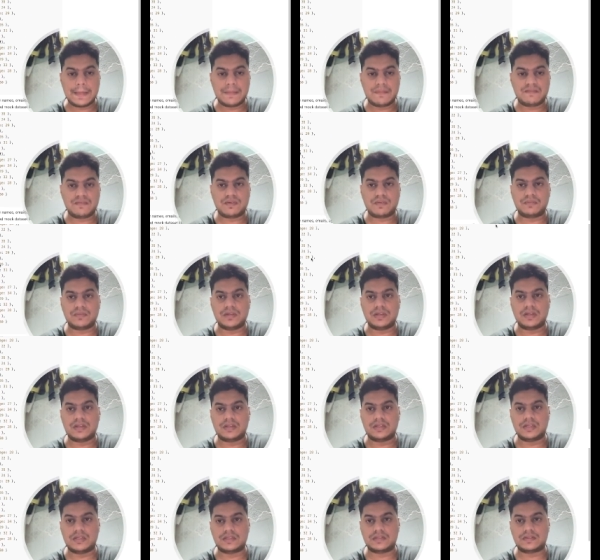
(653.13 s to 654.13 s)
from here.
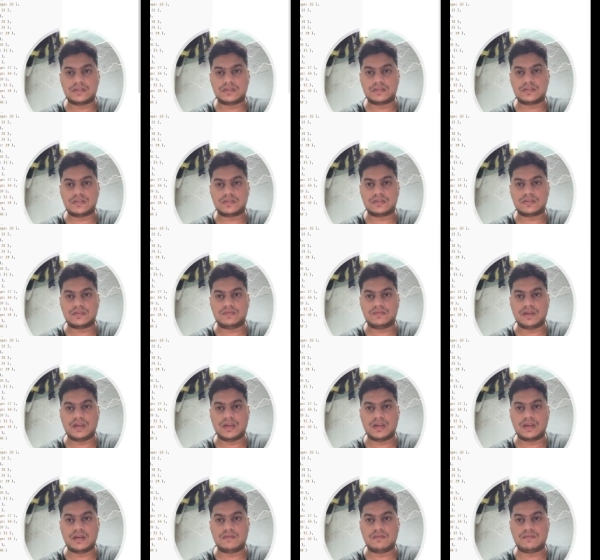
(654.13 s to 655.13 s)
Yes, we
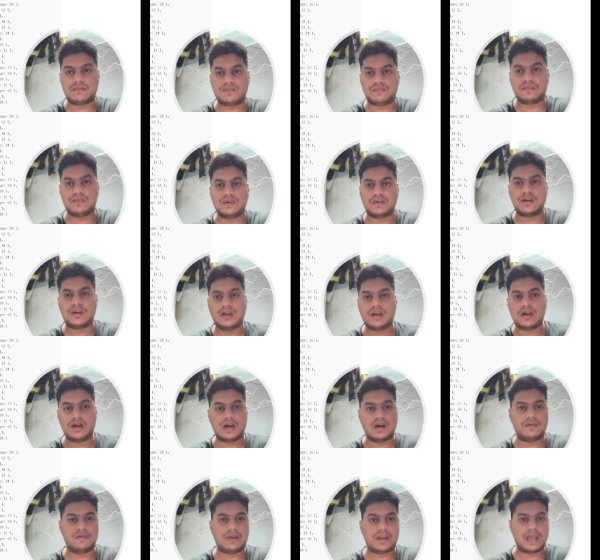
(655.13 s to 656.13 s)
have
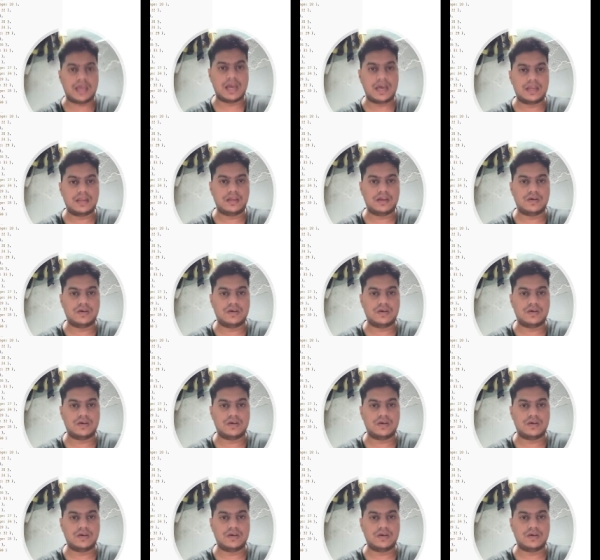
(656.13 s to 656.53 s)
our array